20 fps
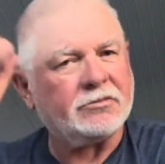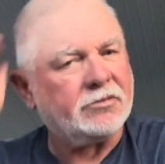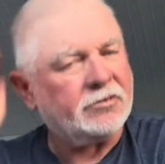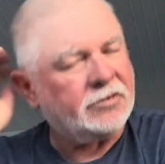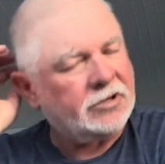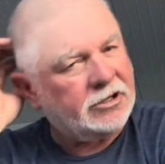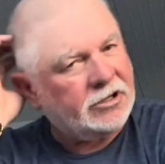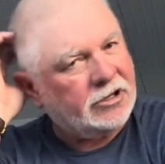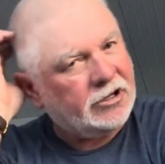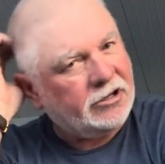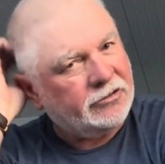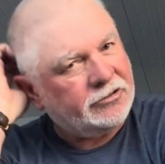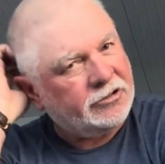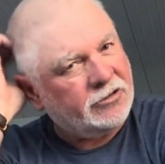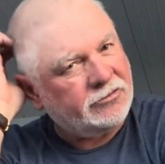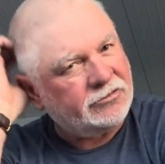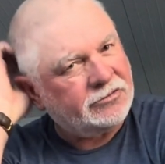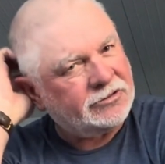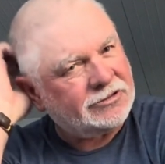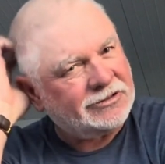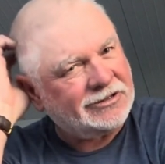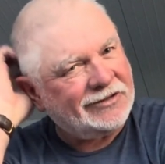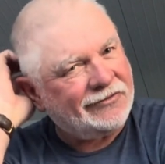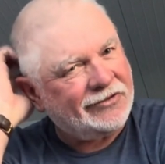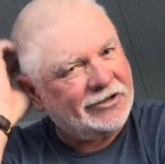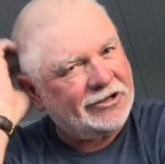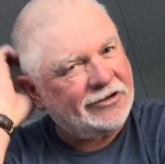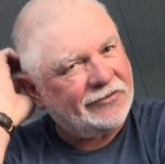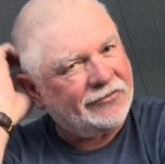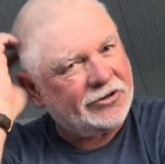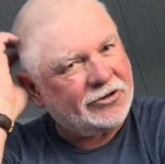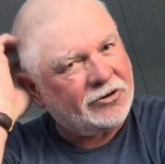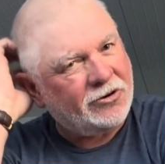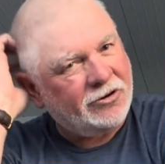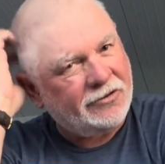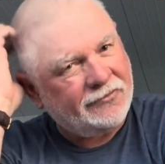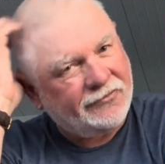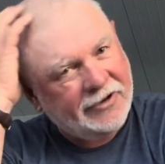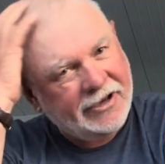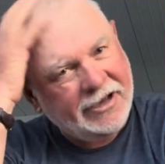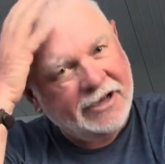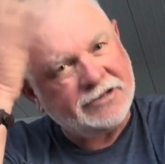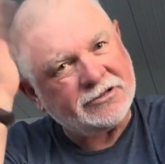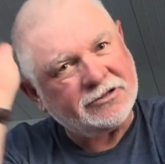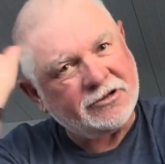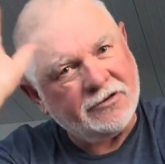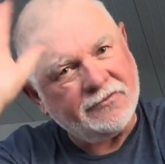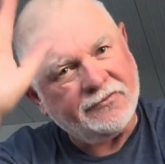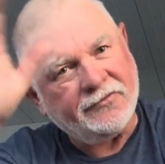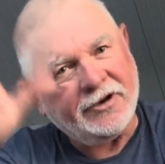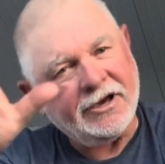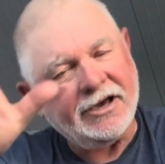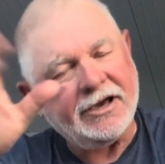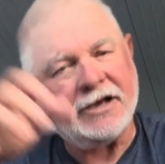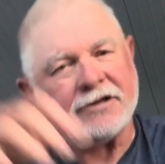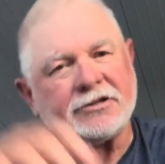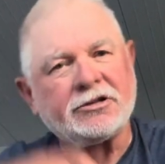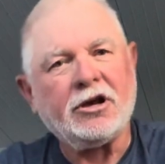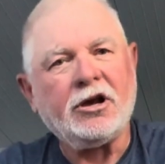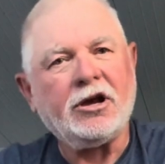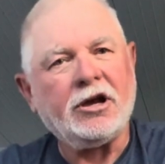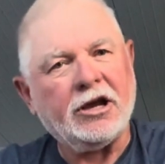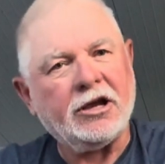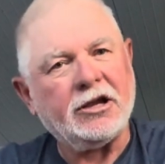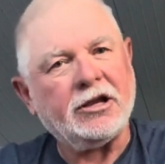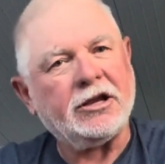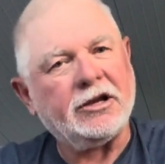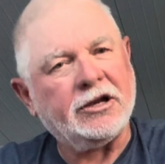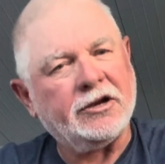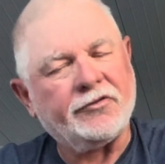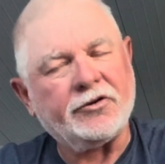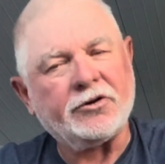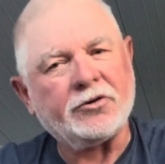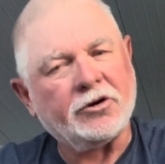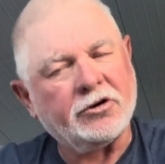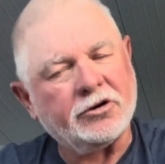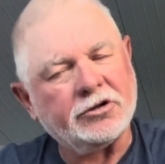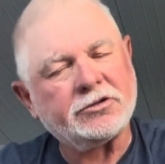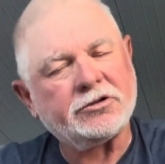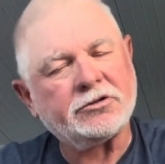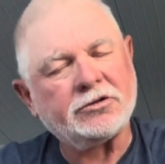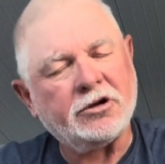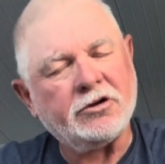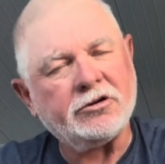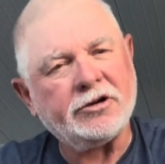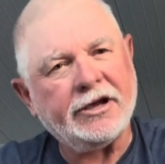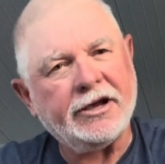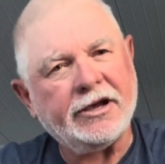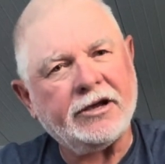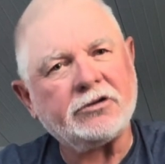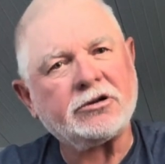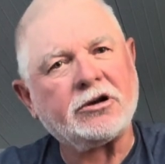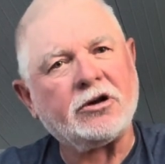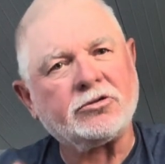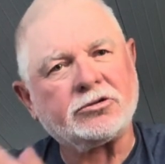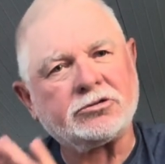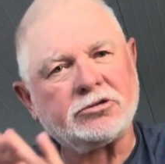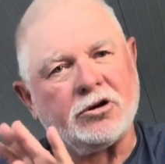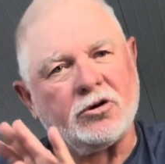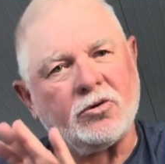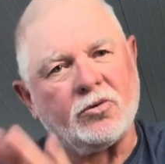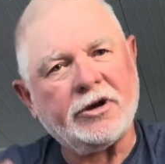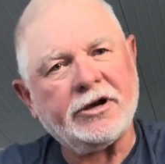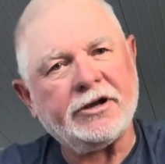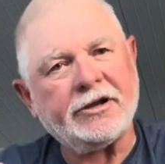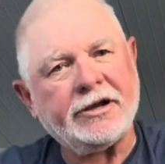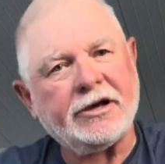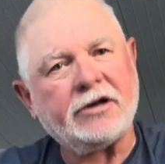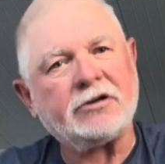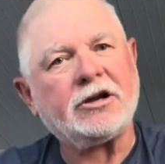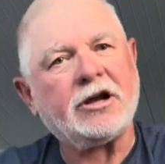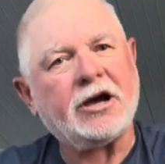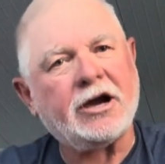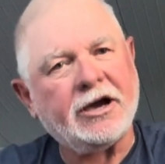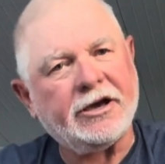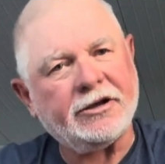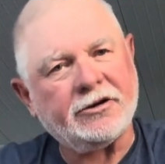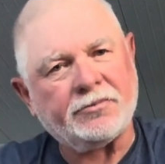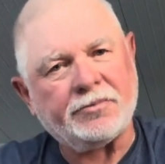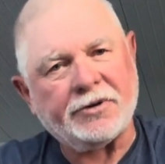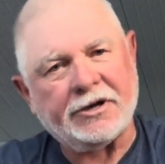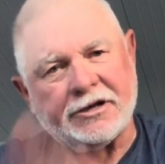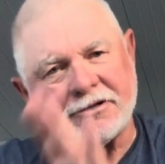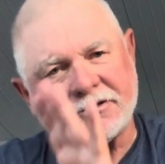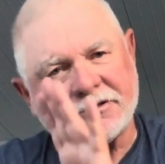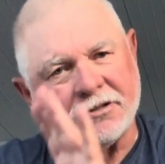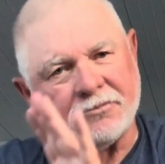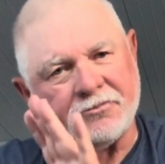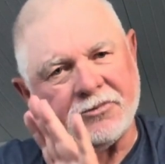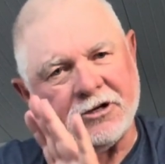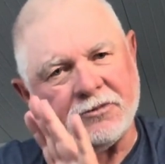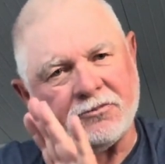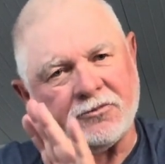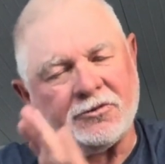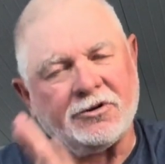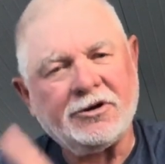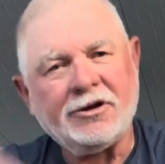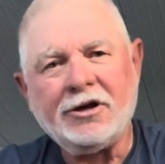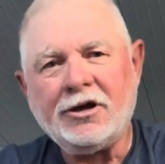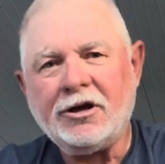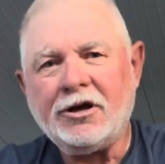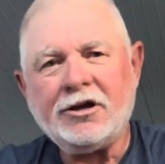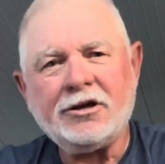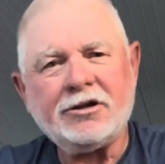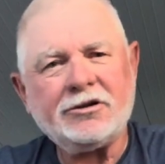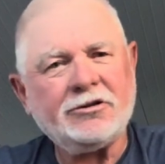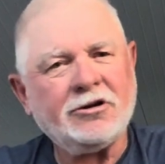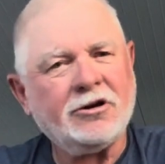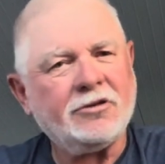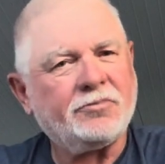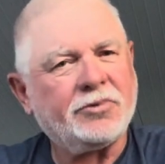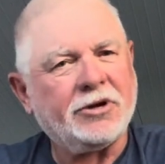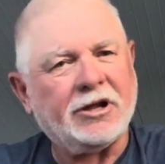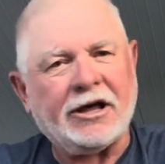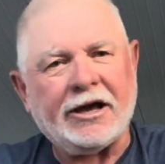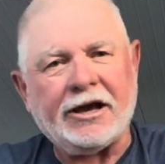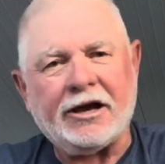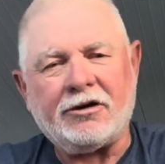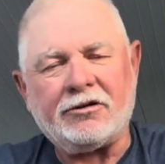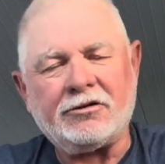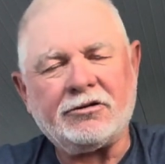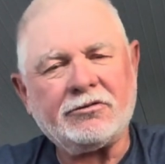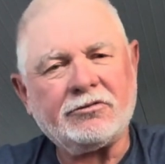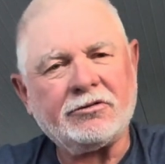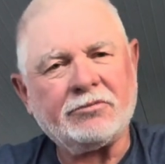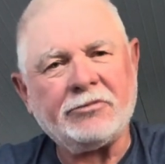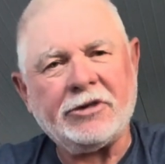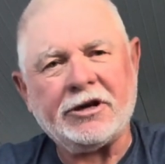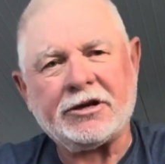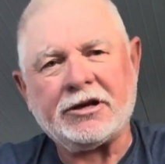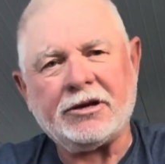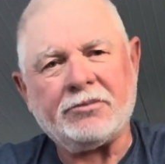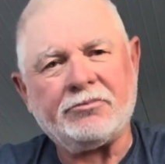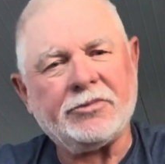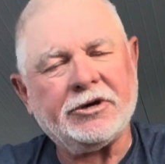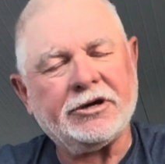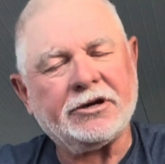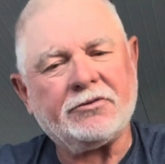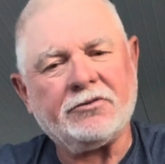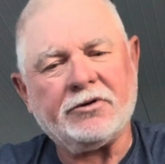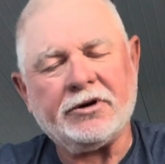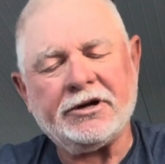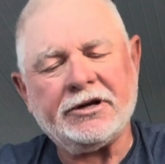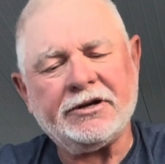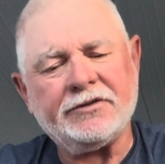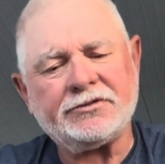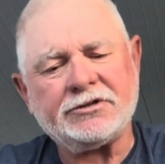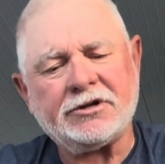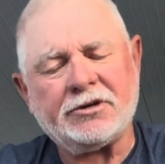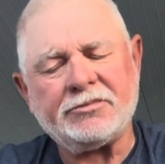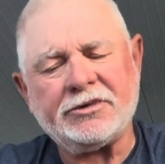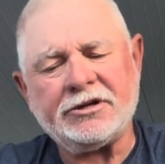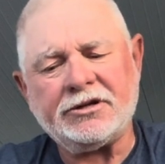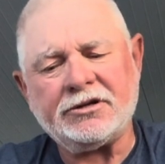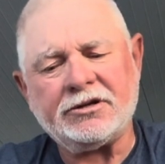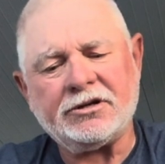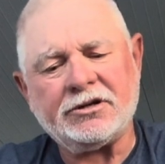don't. If you're going fast, go fast. And if you're going to slow down, go slow way down and idle past them people. Don't plow, make them big waves. I mean,